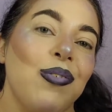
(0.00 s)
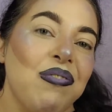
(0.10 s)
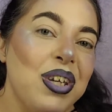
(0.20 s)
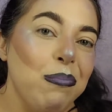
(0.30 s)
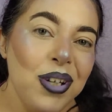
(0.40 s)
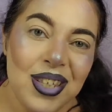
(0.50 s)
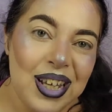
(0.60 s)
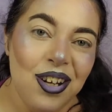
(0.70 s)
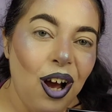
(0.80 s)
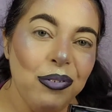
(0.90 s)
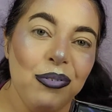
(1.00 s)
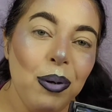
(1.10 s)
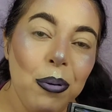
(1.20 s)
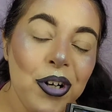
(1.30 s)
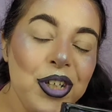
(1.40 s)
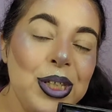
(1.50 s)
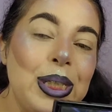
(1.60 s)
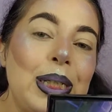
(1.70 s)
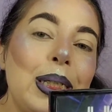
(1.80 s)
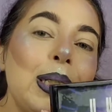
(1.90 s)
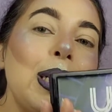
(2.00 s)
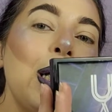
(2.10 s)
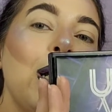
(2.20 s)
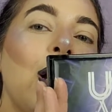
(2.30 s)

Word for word: 15% off of your purchases